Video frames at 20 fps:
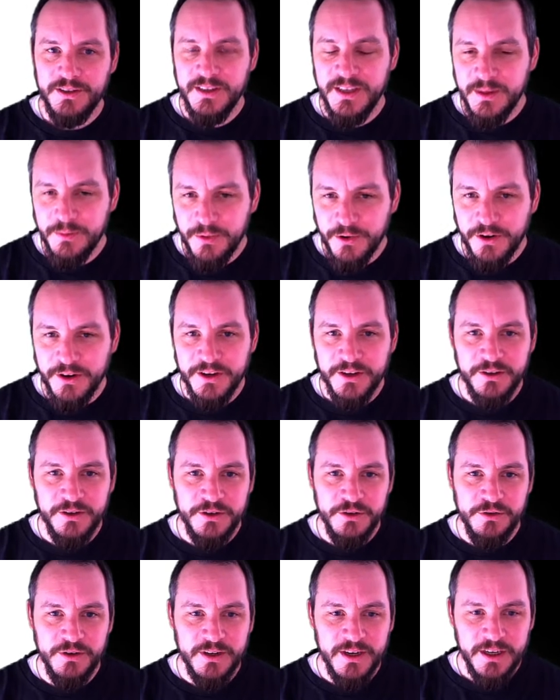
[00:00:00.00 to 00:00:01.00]
deep learning or
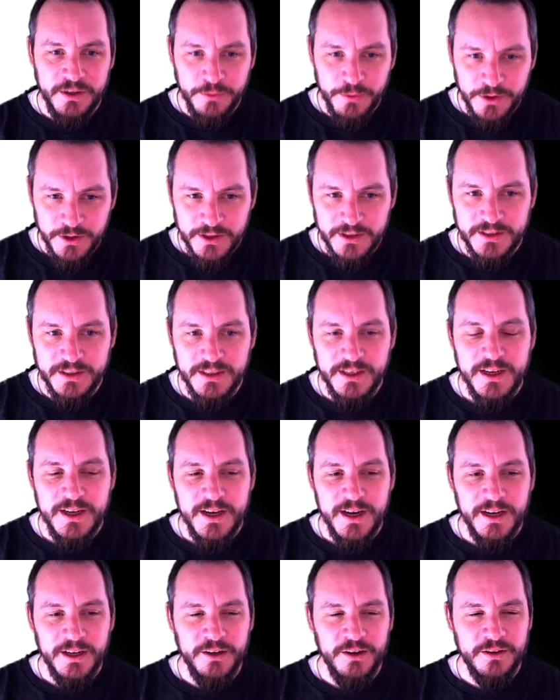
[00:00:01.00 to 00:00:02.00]
neural networks,
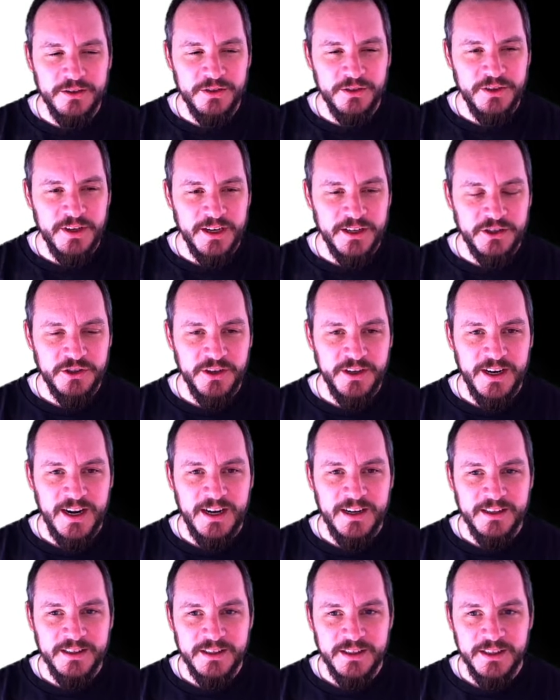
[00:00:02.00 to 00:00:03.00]
and also textual
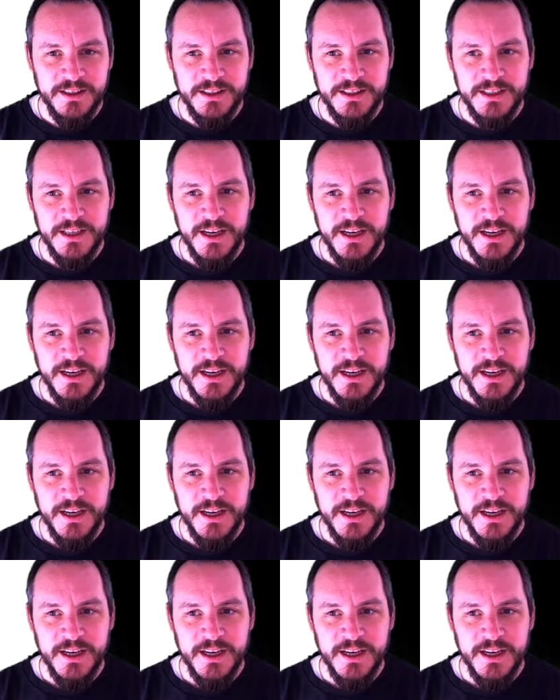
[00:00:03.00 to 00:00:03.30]
analysis,